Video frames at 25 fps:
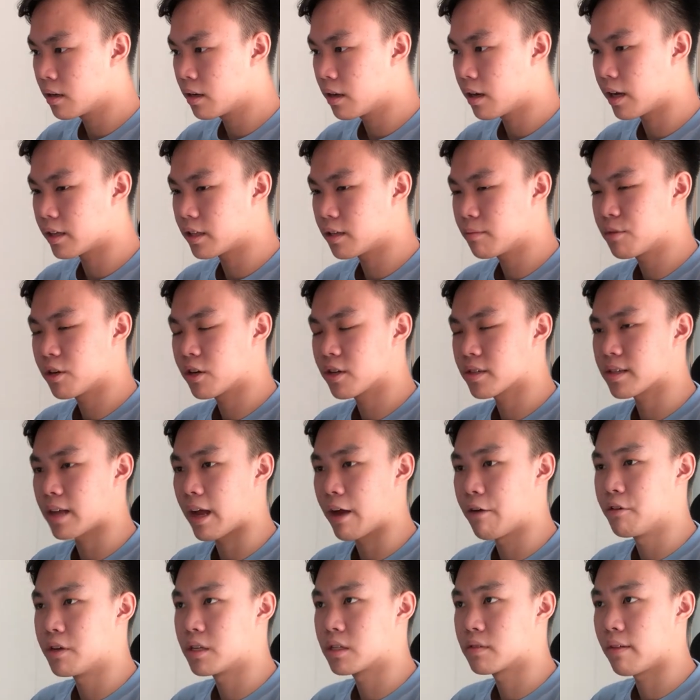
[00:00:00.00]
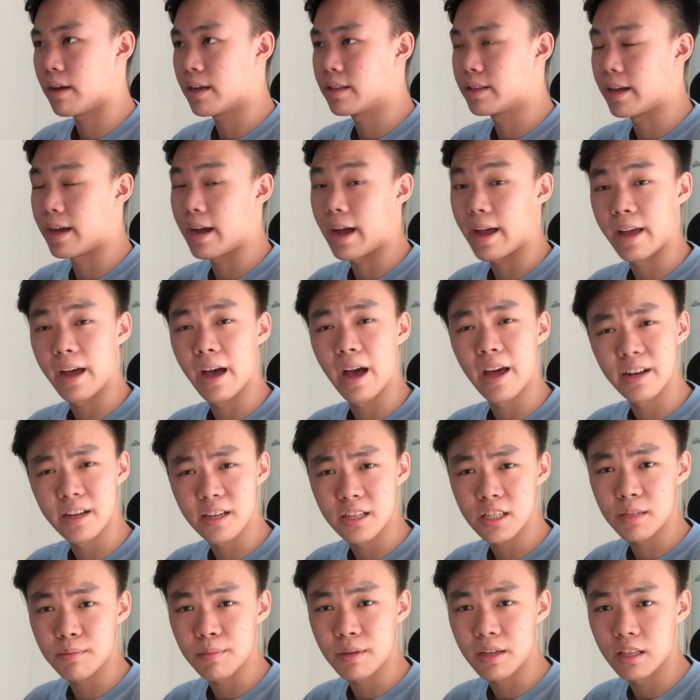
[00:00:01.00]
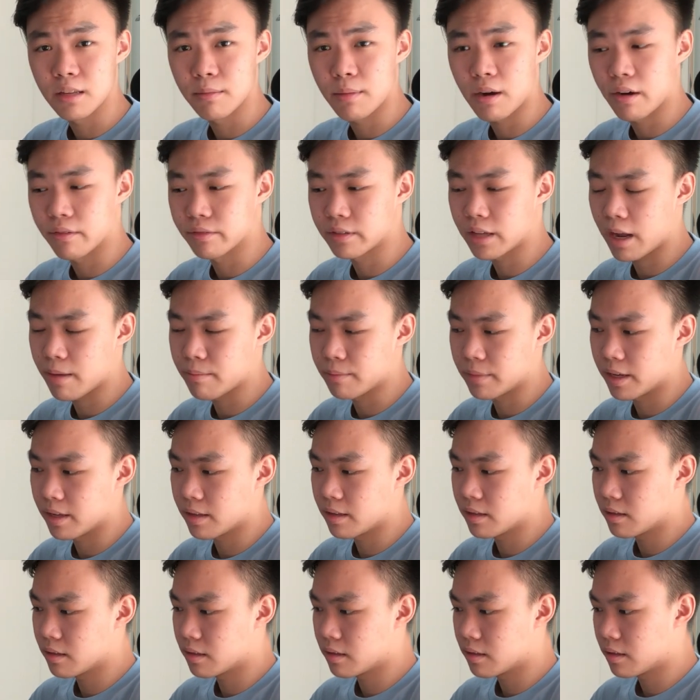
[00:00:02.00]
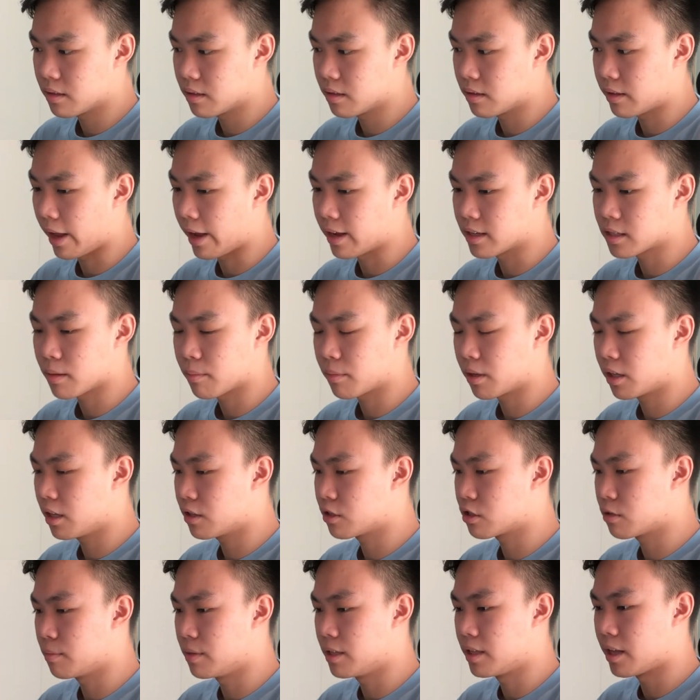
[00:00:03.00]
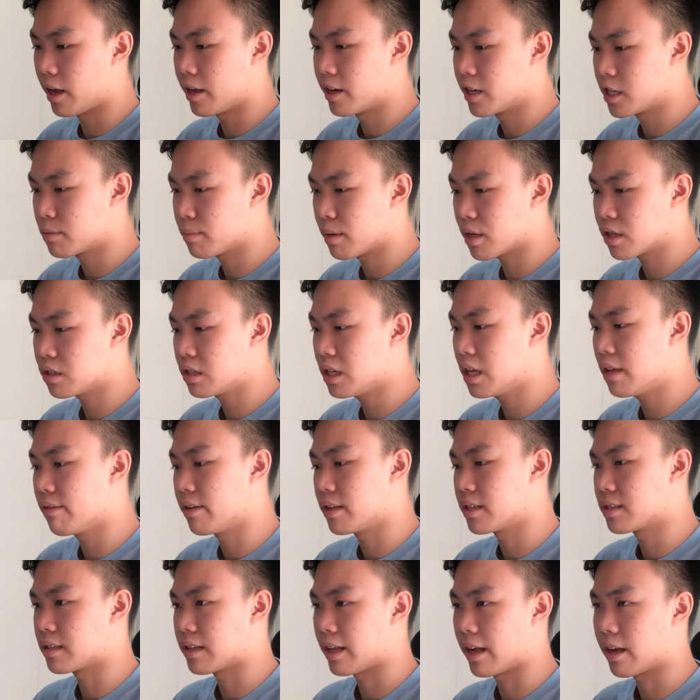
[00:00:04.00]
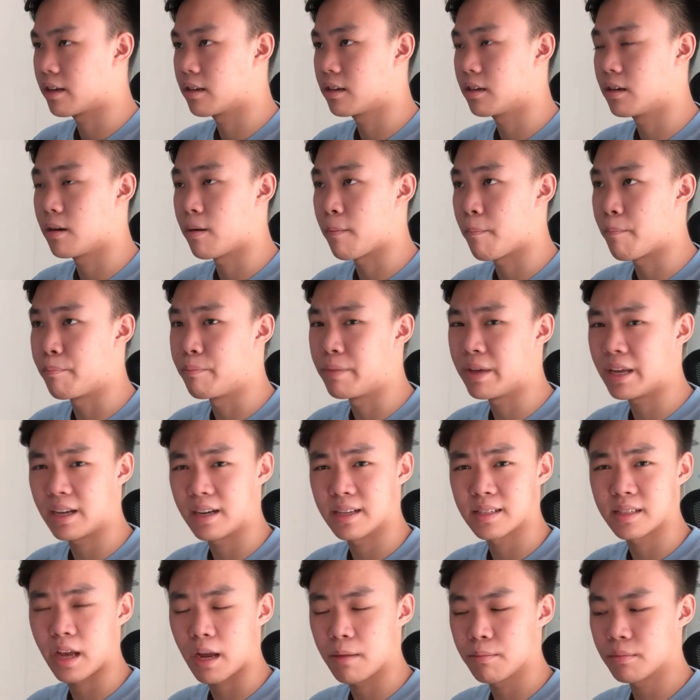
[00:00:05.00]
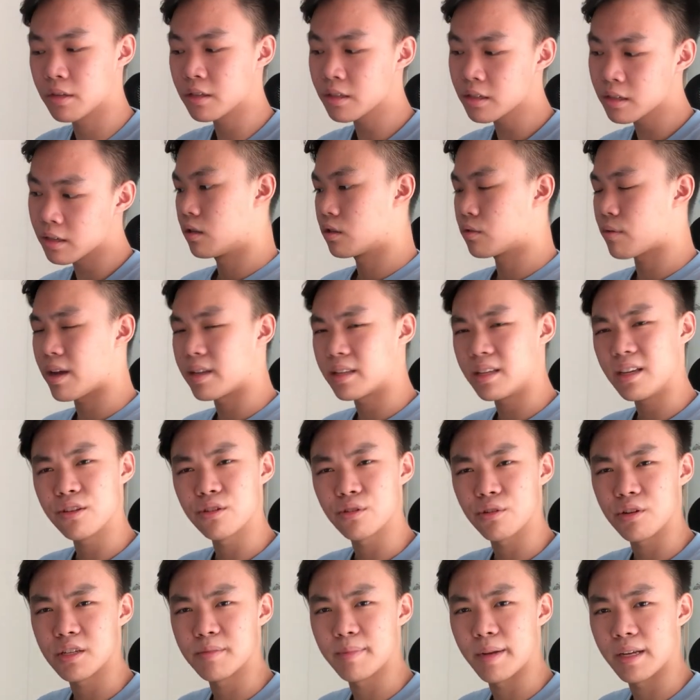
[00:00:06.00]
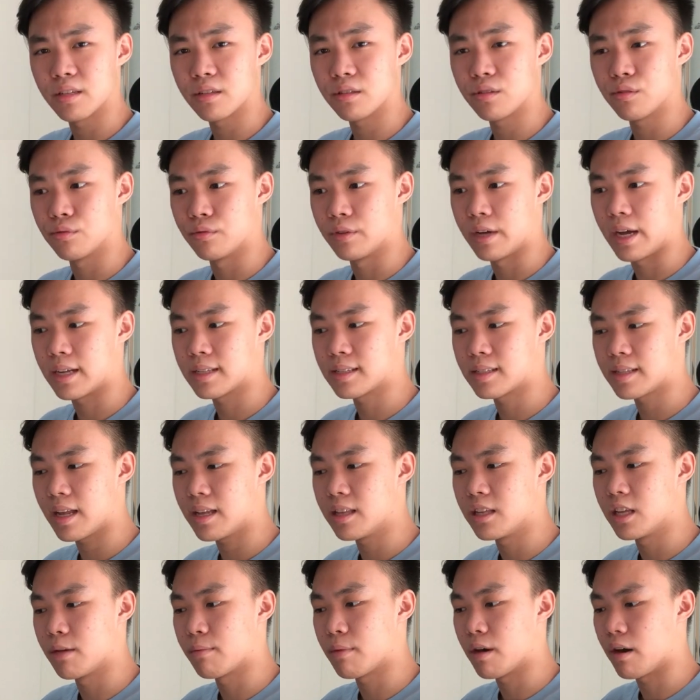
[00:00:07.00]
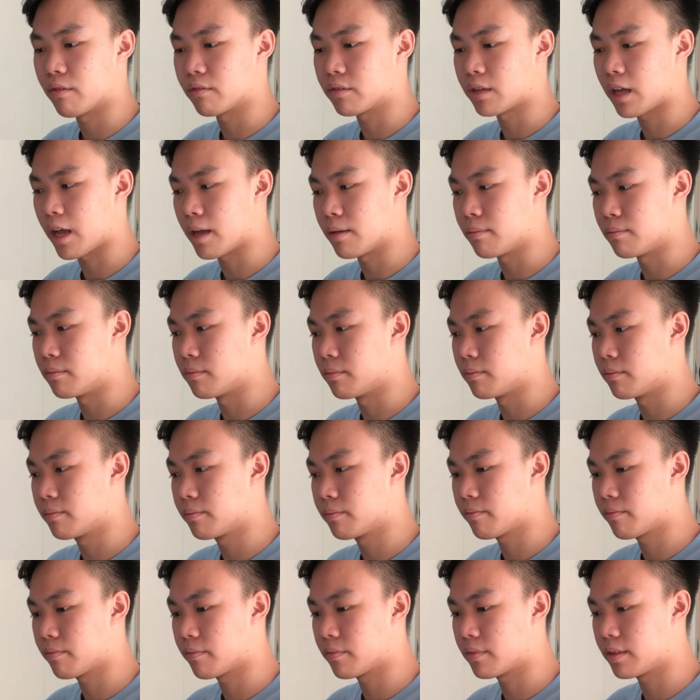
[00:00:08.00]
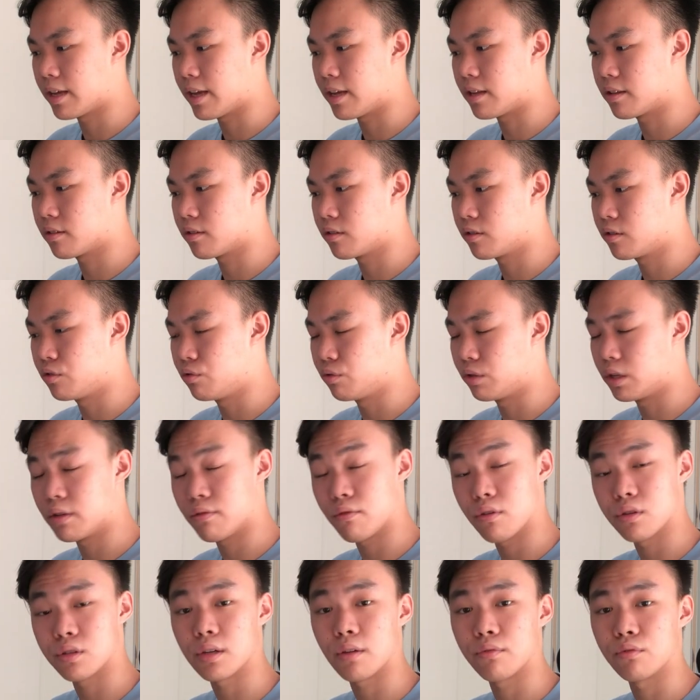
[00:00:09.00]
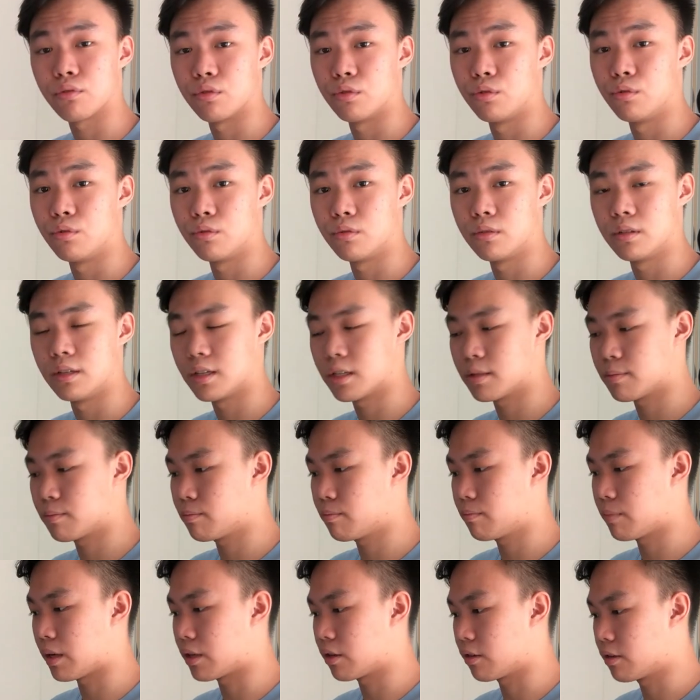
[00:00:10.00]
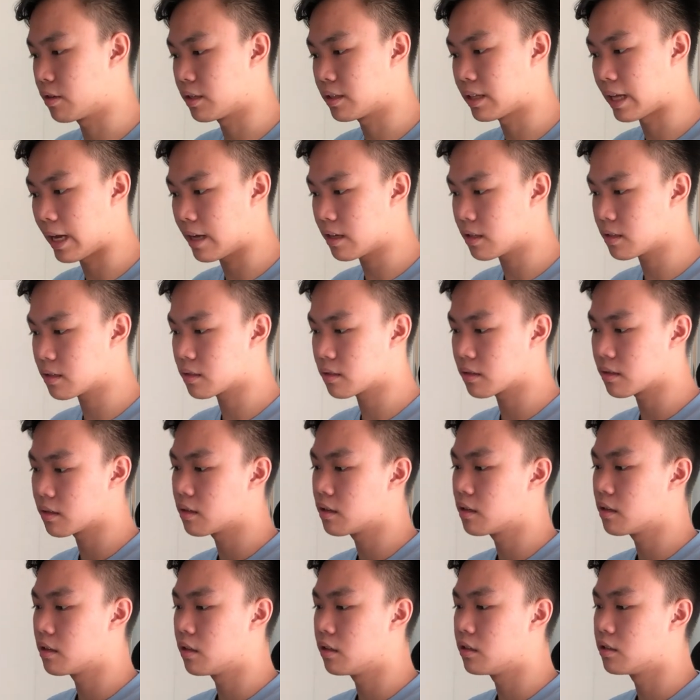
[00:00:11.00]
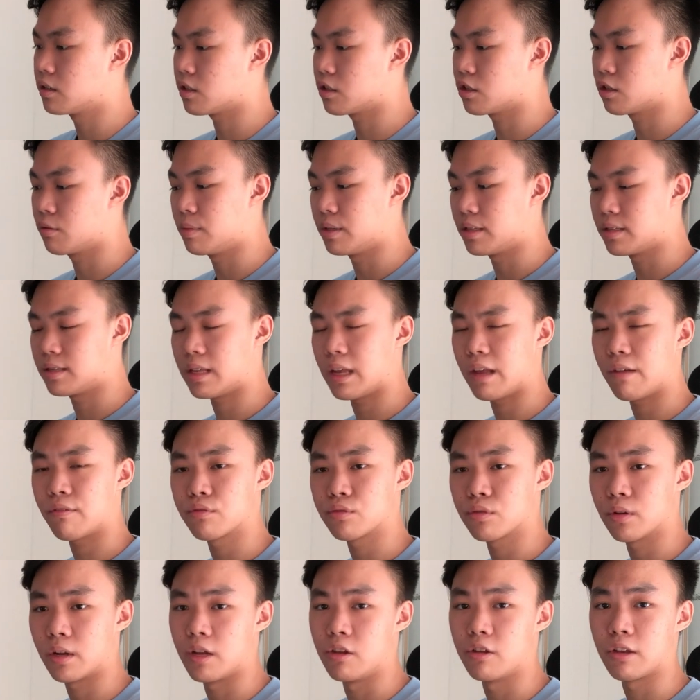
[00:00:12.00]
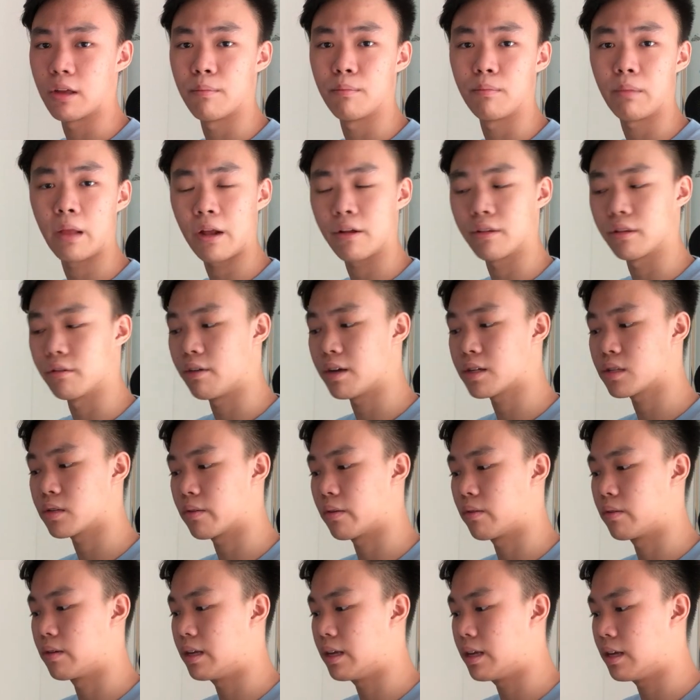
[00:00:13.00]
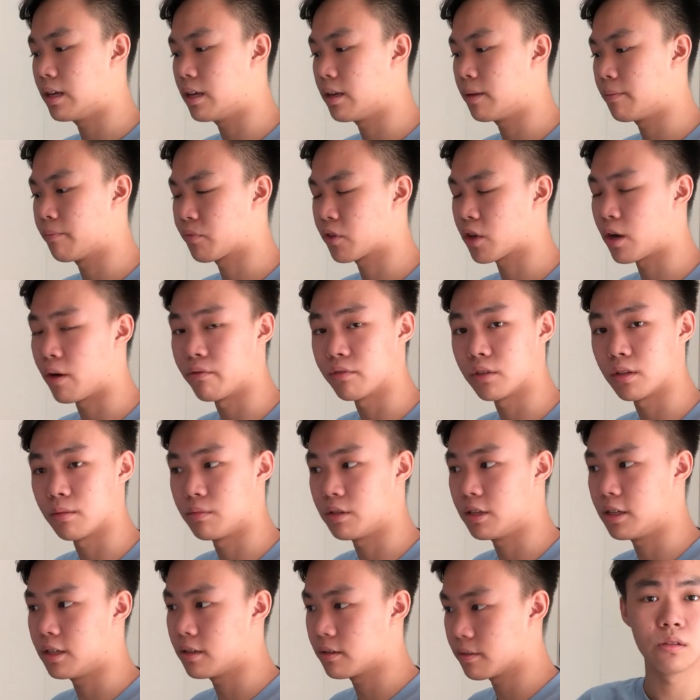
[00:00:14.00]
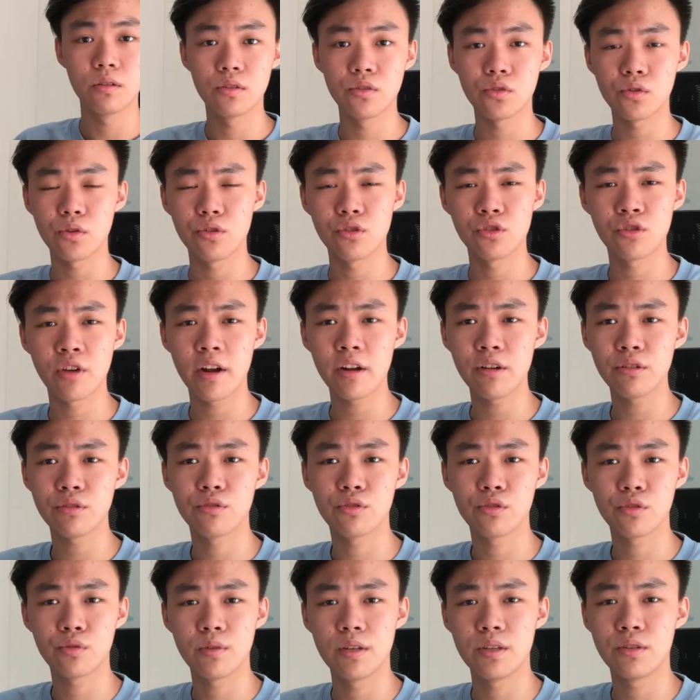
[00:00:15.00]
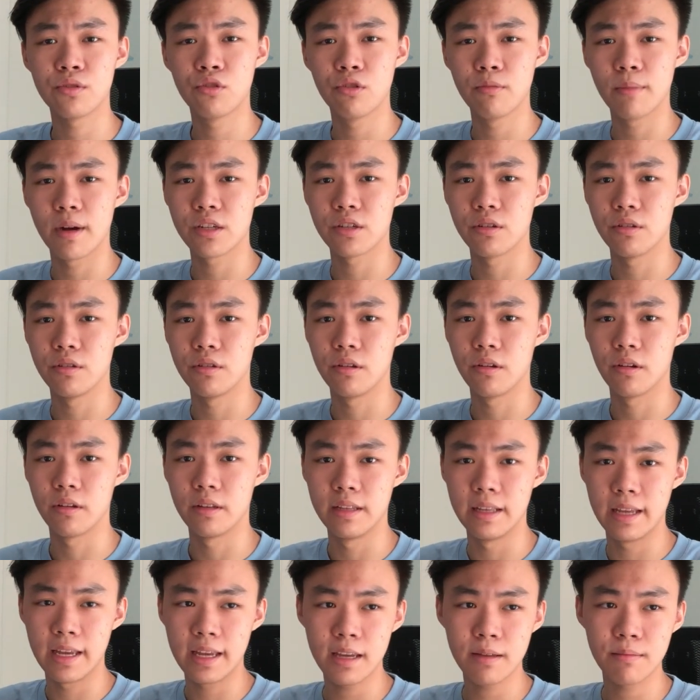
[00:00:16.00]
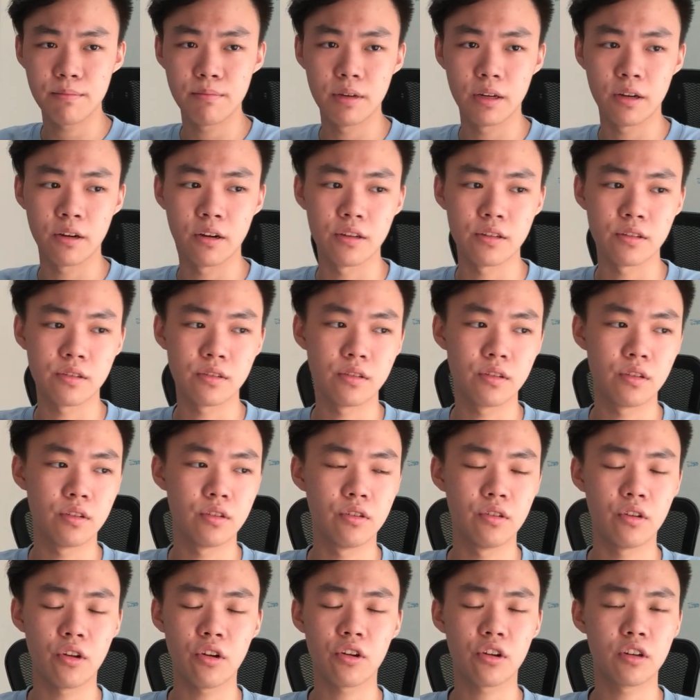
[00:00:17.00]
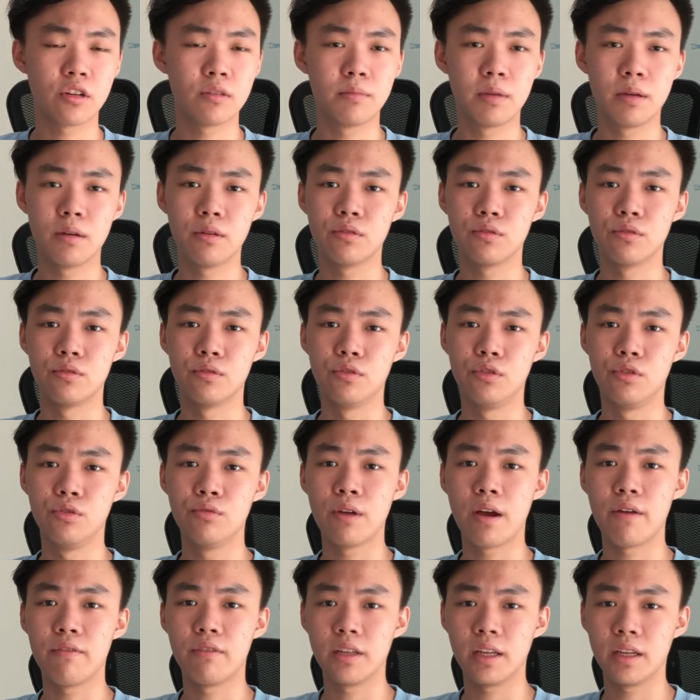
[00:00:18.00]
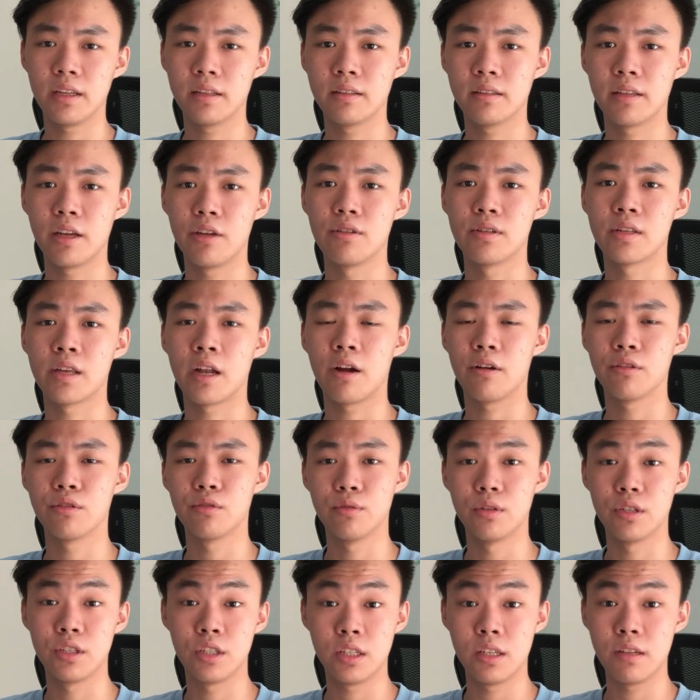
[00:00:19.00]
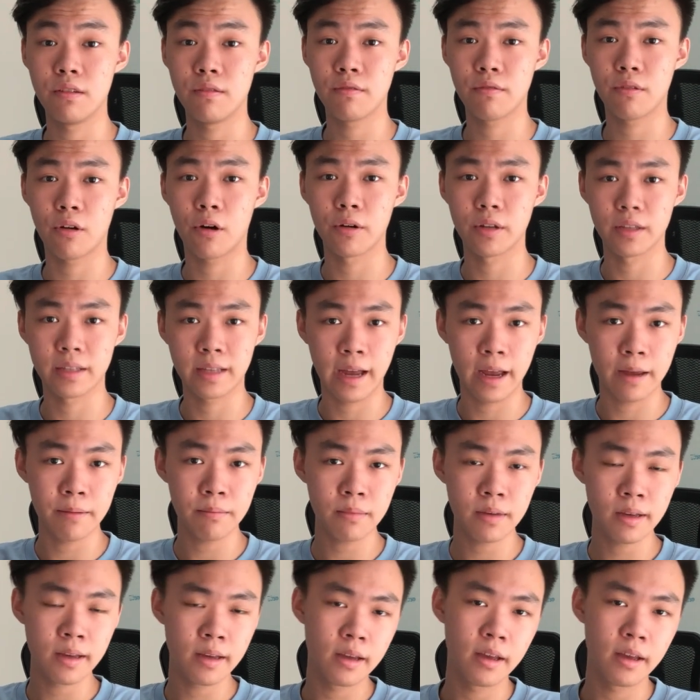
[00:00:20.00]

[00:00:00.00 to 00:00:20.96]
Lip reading: I think because I always find that I underestimate the amount of time that like something needs to be done, especially if it's like a big assignment. So I think it's always better to extend the amount of time that you give yourself to do this particular task, just to be safe so that you can plan out the rest of your day comfortably. So try not to squeeze too much into your day because you're not going to be able to do everything that you set out to achieve all the time.